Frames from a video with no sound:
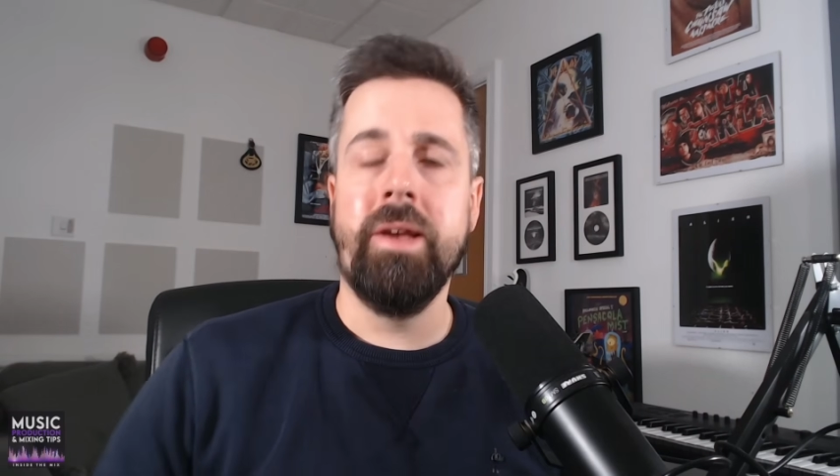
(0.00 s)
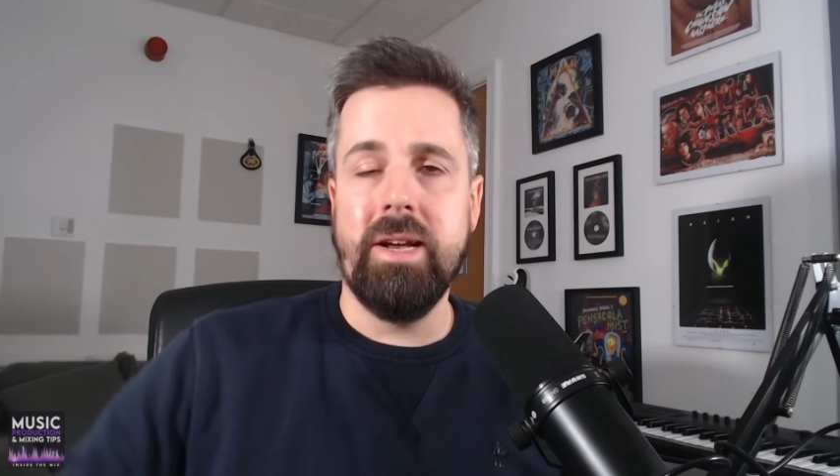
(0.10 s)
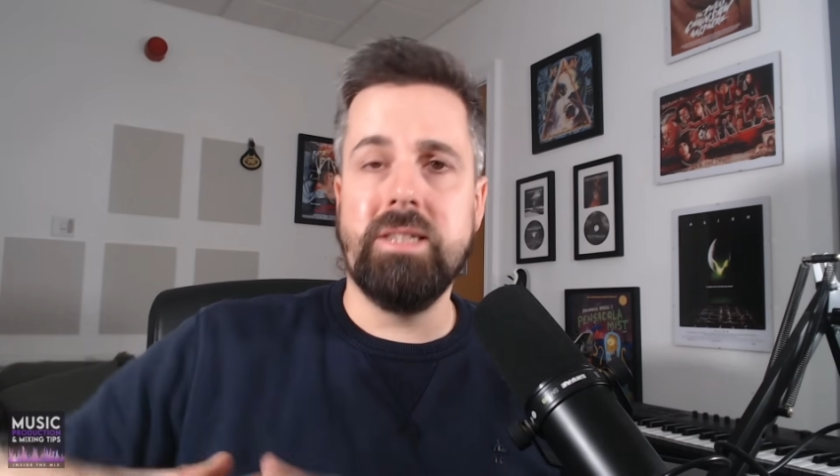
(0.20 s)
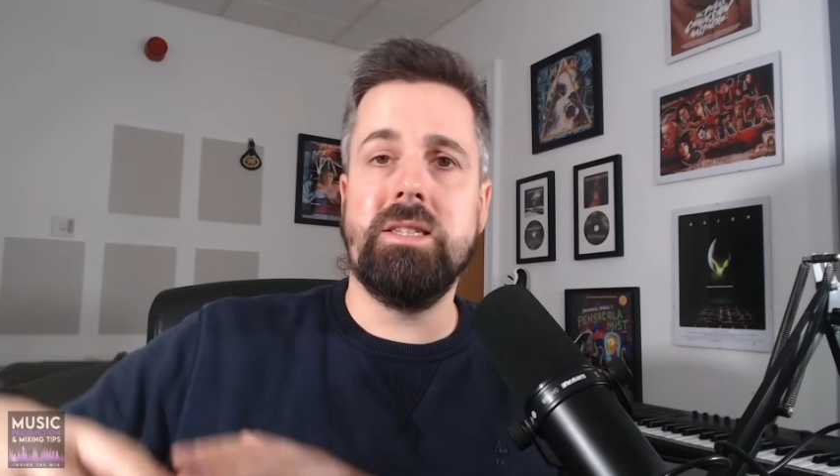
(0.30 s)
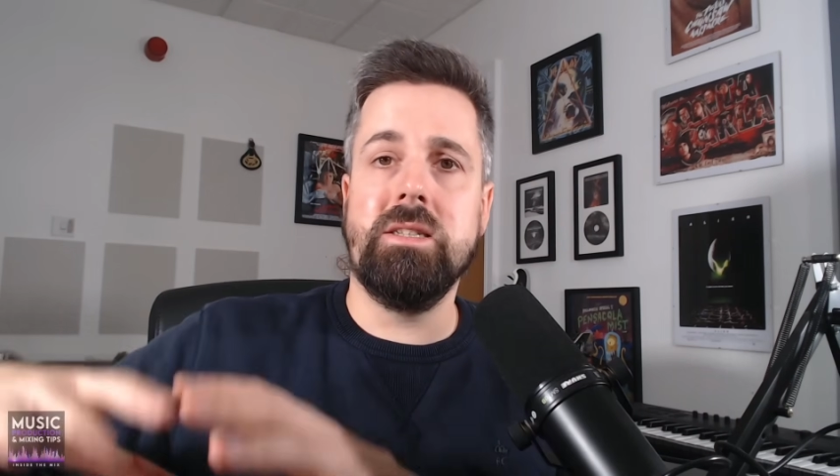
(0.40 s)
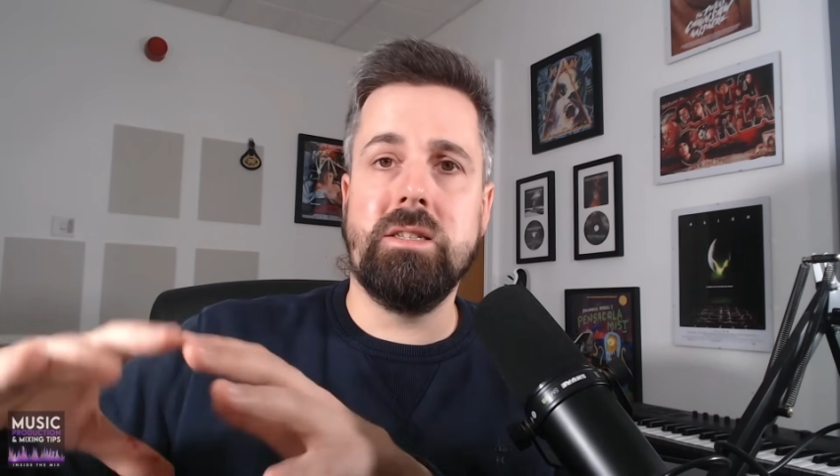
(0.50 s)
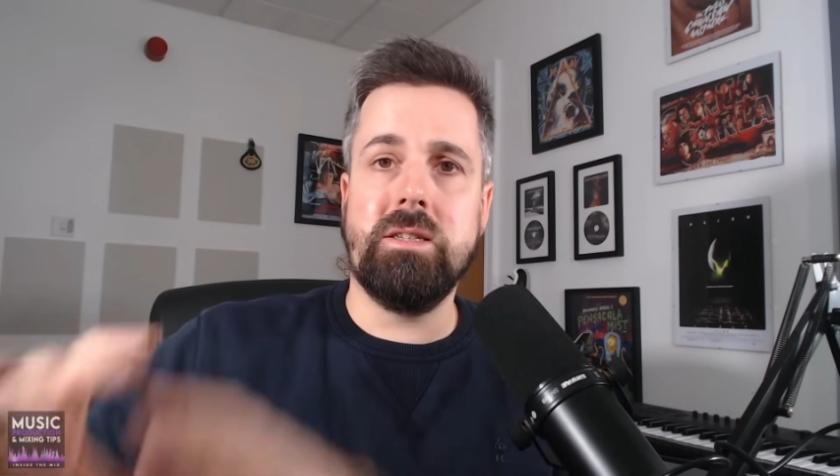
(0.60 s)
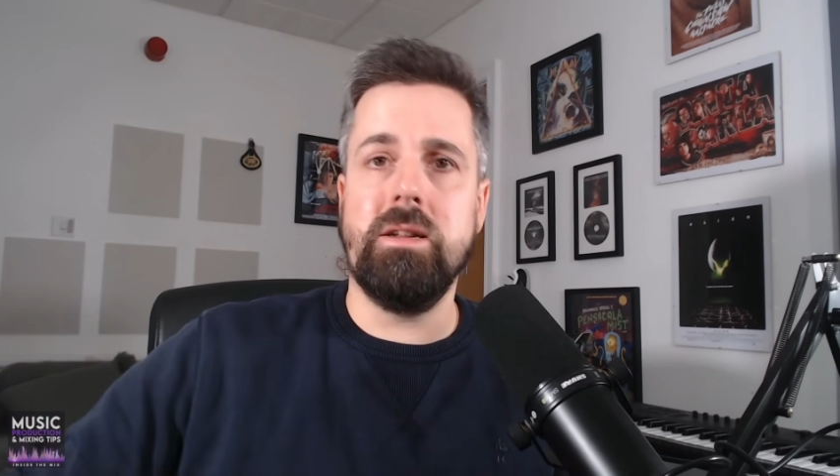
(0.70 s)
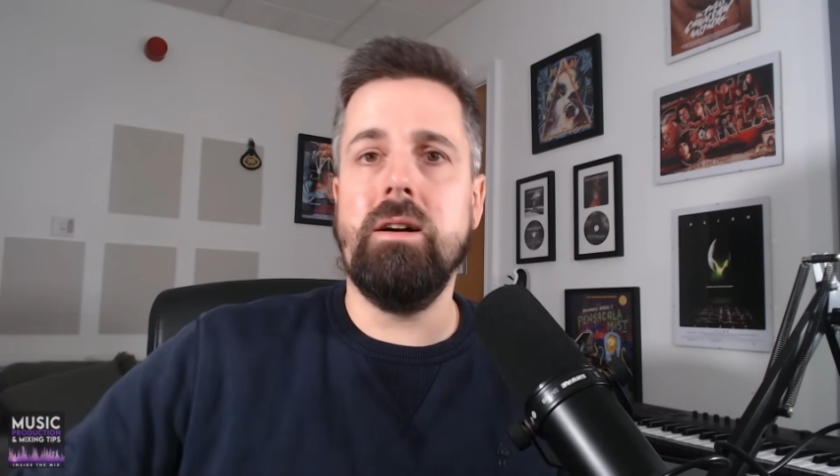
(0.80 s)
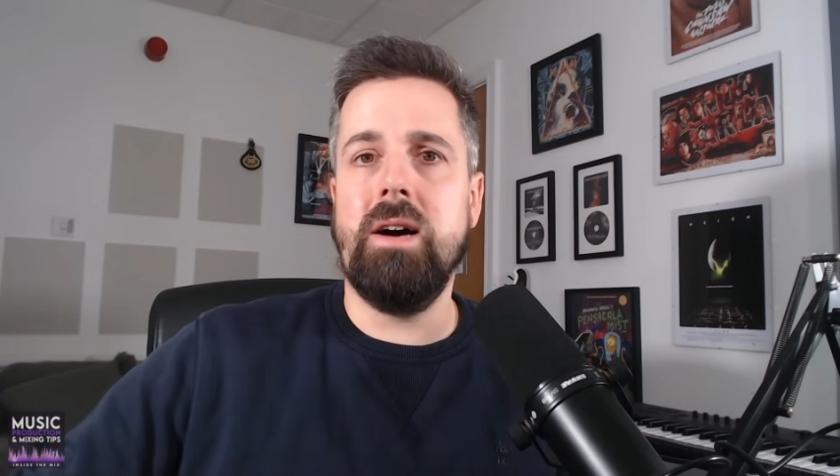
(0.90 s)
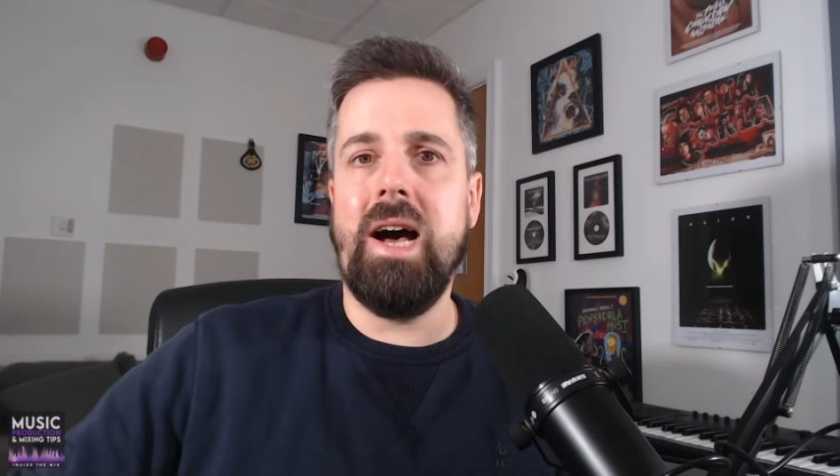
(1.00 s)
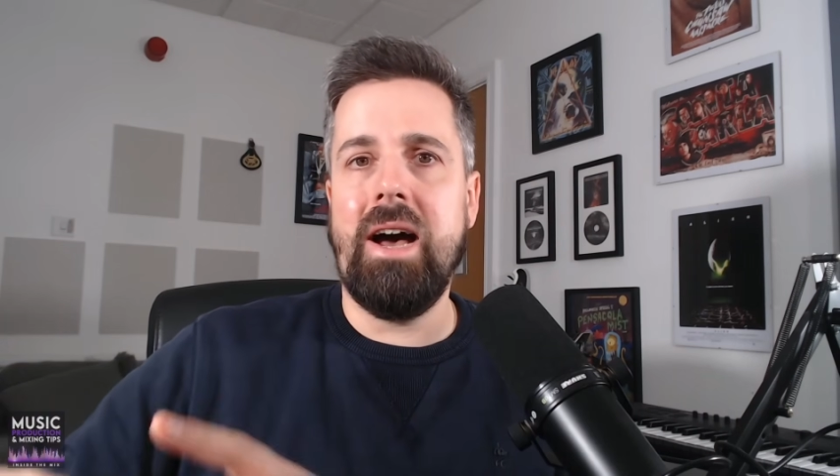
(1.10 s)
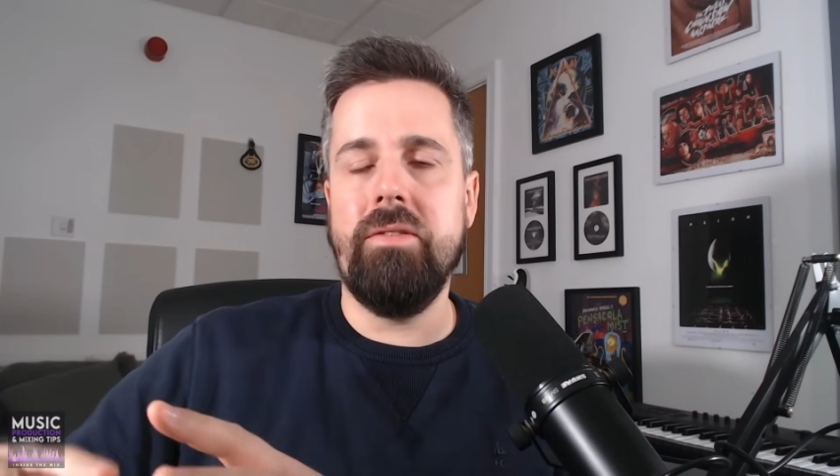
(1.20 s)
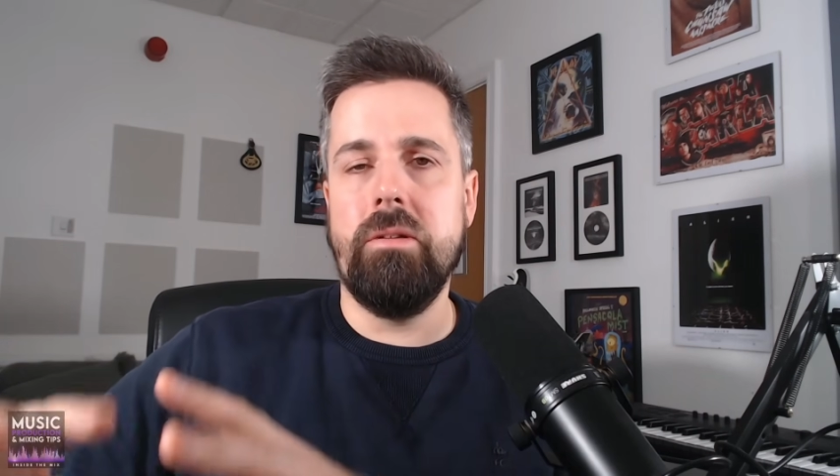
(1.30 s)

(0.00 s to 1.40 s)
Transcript: is to start at the